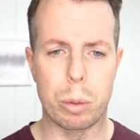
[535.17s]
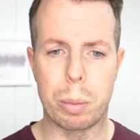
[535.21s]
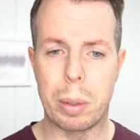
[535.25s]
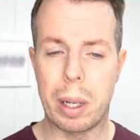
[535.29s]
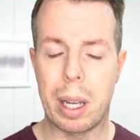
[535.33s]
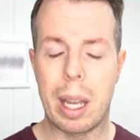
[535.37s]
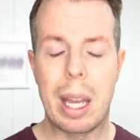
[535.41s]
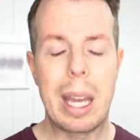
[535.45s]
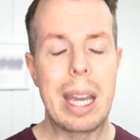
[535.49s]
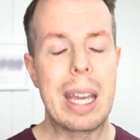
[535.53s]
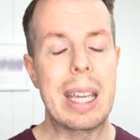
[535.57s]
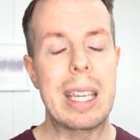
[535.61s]

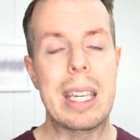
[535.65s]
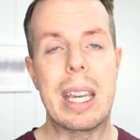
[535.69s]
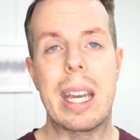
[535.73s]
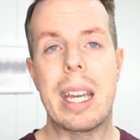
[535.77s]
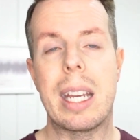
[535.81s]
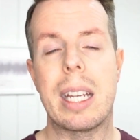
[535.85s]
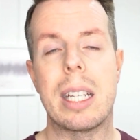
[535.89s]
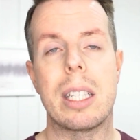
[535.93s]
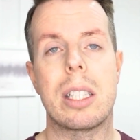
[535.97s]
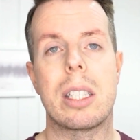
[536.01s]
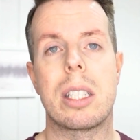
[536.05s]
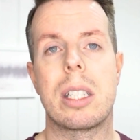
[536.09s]
but
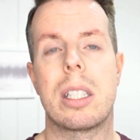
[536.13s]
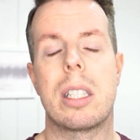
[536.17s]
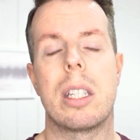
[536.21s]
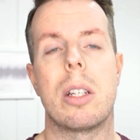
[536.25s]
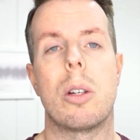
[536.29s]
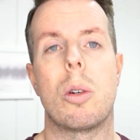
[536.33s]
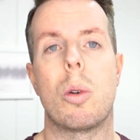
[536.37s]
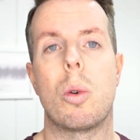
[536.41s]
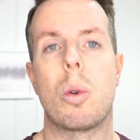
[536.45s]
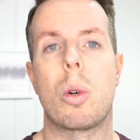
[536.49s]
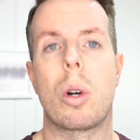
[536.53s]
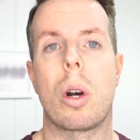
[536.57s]
yet it's
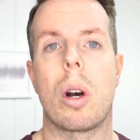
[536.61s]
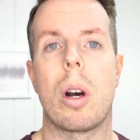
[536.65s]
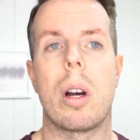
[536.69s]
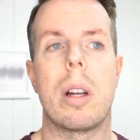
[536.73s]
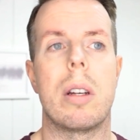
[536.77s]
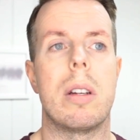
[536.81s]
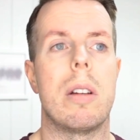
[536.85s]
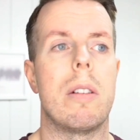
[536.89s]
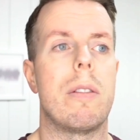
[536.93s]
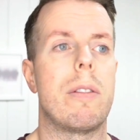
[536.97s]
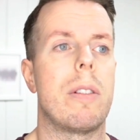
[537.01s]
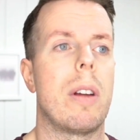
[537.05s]
still
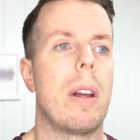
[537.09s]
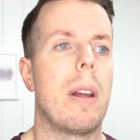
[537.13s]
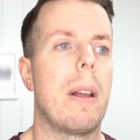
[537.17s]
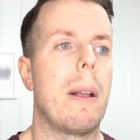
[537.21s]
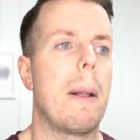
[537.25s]
kind of